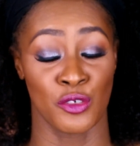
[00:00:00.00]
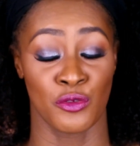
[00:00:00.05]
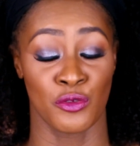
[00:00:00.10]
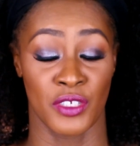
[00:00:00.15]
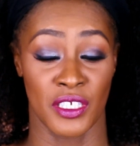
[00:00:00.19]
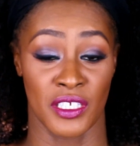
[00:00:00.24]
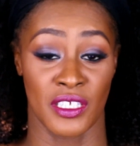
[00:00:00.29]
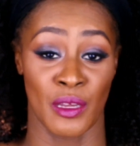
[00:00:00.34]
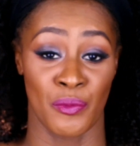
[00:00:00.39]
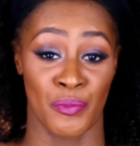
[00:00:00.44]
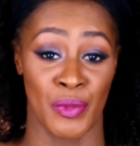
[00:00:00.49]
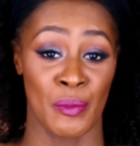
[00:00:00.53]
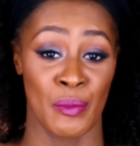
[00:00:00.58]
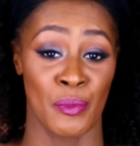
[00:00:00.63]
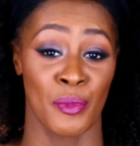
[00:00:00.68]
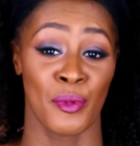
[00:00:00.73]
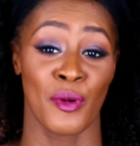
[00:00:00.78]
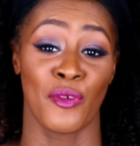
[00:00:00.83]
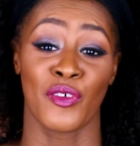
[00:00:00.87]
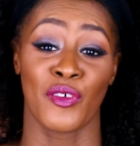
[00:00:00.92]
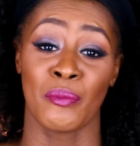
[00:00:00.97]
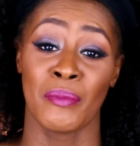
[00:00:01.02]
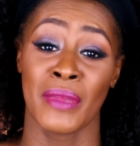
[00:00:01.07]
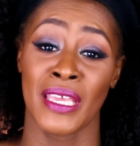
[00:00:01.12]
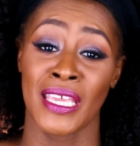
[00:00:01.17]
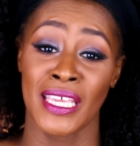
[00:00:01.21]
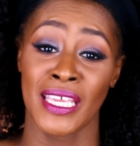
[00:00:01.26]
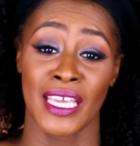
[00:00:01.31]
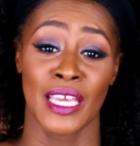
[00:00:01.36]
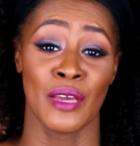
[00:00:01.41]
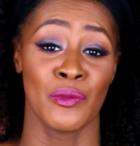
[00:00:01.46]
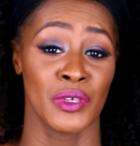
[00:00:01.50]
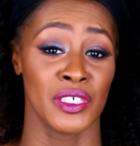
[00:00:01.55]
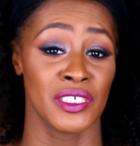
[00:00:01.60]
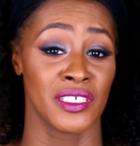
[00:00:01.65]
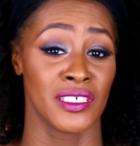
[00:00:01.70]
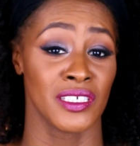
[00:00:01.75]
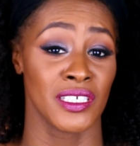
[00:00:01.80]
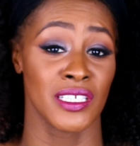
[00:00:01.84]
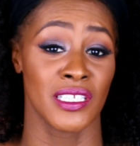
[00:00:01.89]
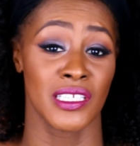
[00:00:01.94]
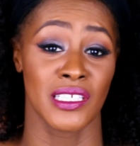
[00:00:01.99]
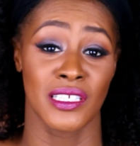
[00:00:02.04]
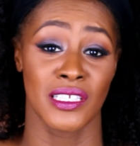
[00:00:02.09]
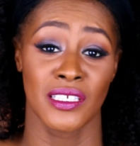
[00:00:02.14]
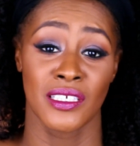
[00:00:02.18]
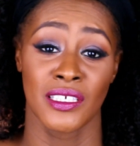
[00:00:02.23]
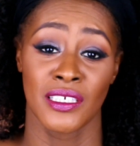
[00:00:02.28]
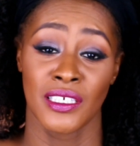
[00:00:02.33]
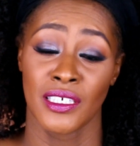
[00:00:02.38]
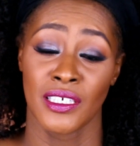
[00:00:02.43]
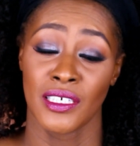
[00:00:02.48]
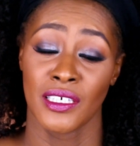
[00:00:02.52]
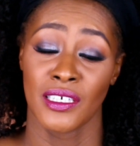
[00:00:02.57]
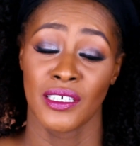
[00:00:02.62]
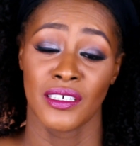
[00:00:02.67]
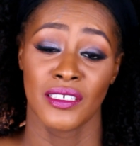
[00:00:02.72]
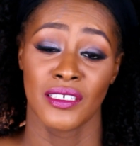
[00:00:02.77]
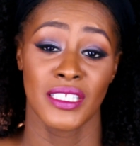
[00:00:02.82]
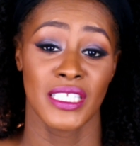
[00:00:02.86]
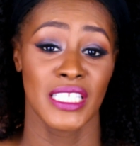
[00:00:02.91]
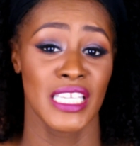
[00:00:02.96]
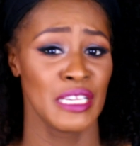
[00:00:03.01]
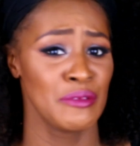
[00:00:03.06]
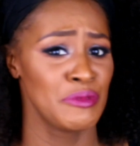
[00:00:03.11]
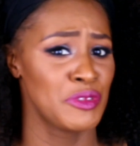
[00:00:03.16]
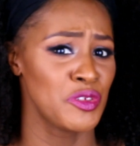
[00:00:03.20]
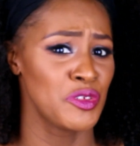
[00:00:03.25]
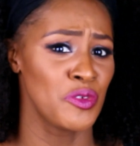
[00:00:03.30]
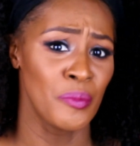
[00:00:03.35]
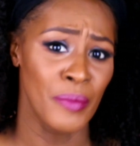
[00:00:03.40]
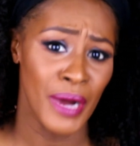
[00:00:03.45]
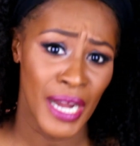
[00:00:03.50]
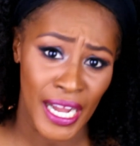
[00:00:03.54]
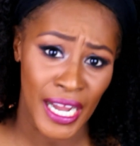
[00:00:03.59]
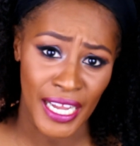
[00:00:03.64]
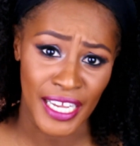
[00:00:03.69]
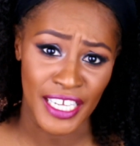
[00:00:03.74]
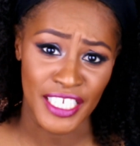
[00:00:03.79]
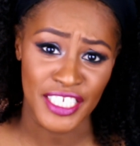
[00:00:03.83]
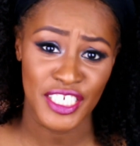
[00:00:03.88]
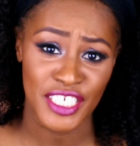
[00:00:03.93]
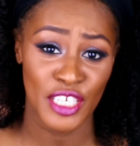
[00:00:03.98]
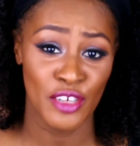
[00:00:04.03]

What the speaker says: to some people, but for me, it was just teen too much.